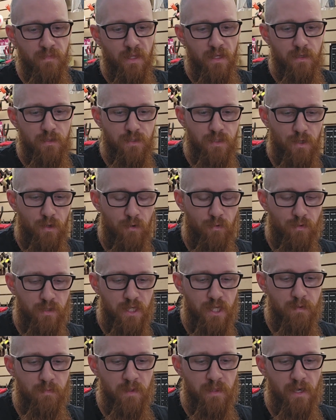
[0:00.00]
So
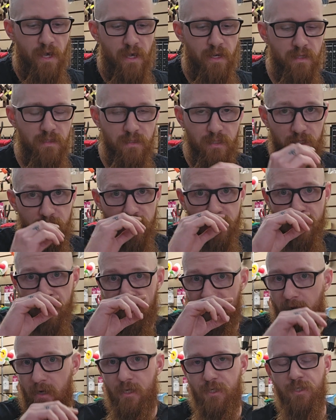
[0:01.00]
keeping that into
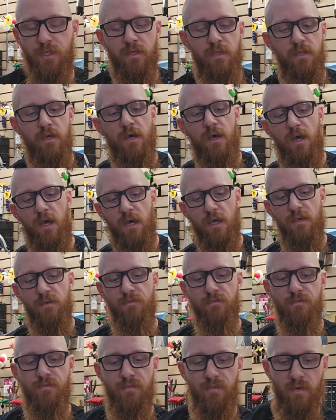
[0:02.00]
consideration,
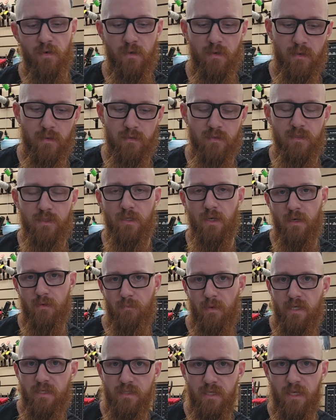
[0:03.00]
I've done
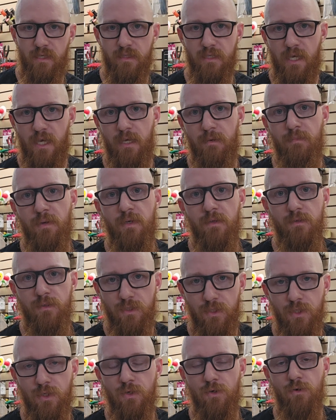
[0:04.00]
my sight tape
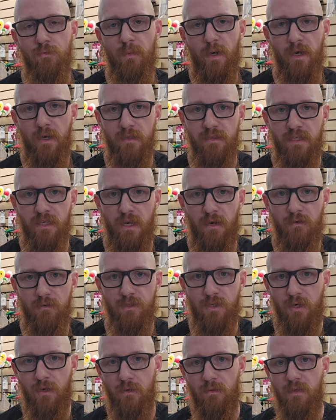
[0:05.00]
to my hunting arrows
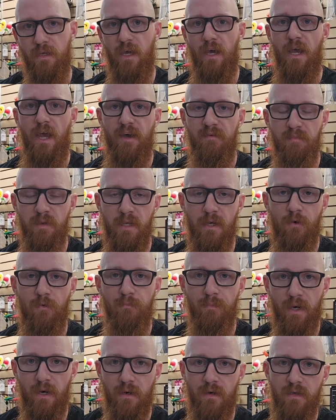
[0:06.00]
currently. I have been out
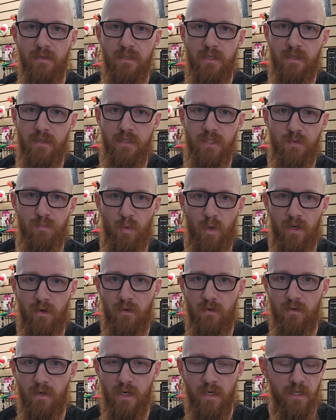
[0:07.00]
bear hunting this spring
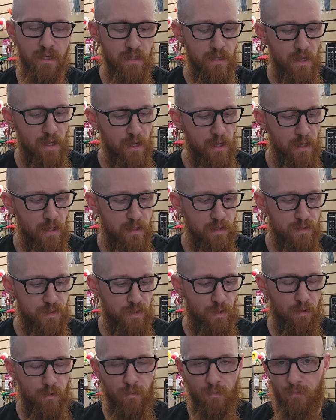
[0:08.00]
already,
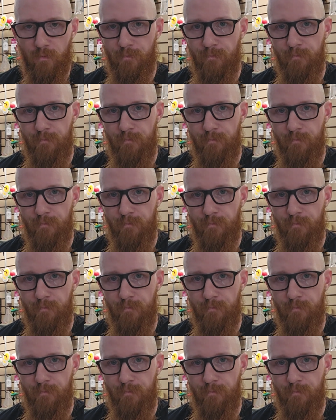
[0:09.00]
so